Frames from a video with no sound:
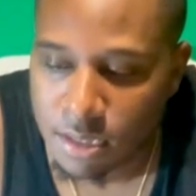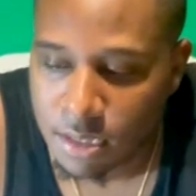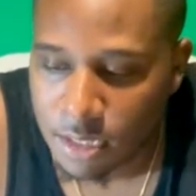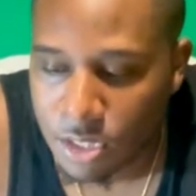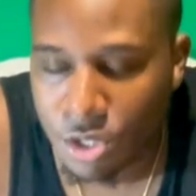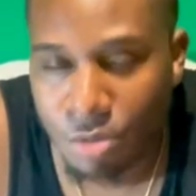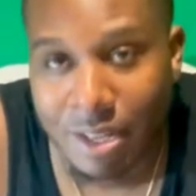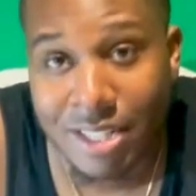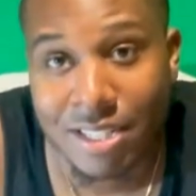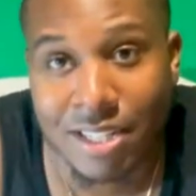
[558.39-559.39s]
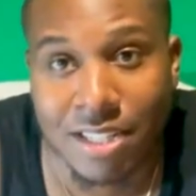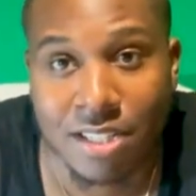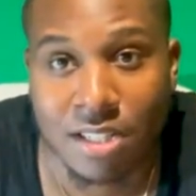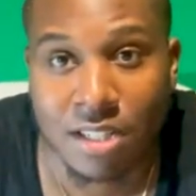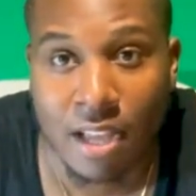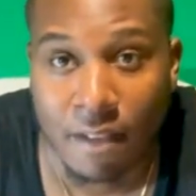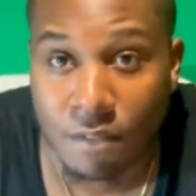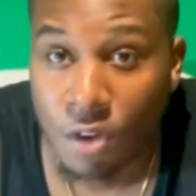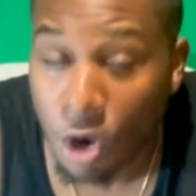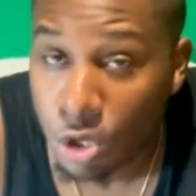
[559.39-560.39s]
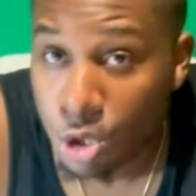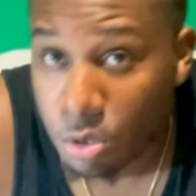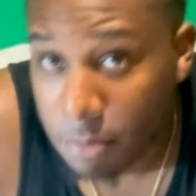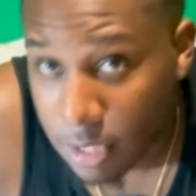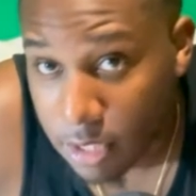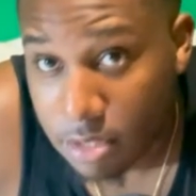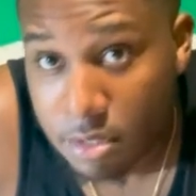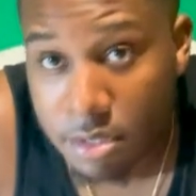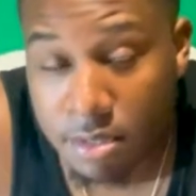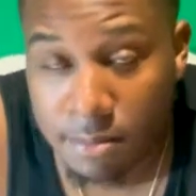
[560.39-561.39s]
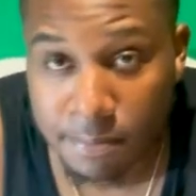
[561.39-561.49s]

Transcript: These two incidents have cost you millions.